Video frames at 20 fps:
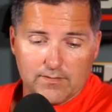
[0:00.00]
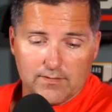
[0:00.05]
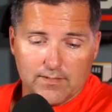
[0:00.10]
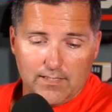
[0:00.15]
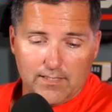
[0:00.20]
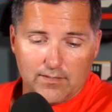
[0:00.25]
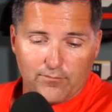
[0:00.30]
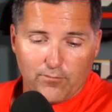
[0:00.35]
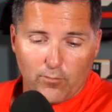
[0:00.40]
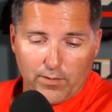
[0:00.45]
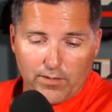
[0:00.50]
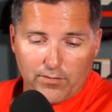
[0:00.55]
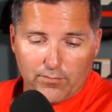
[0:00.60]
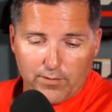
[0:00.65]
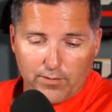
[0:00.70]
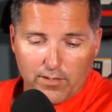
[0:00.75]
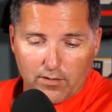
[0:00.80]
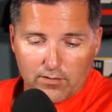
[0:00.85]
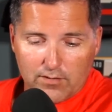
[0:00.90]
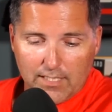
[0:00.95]
He had the 43
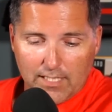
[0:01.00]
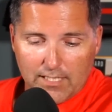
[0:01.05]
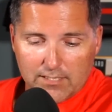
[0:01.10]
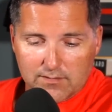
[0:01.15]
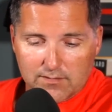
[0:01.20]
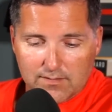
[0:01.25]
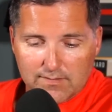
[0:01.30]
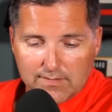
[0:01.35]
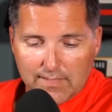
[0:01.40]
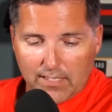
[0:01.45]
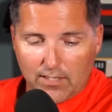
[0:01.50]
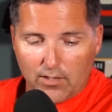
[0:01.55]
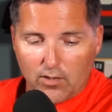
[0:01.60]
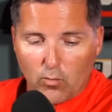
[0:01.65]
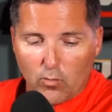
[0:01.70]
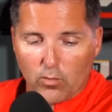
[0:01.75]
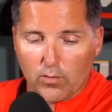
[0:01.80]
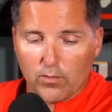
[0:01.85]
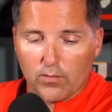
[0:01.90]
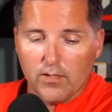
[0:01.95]
yard catch in the second
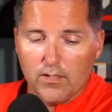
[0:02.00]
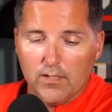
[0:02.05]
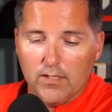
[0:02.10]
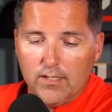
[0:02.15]
quarter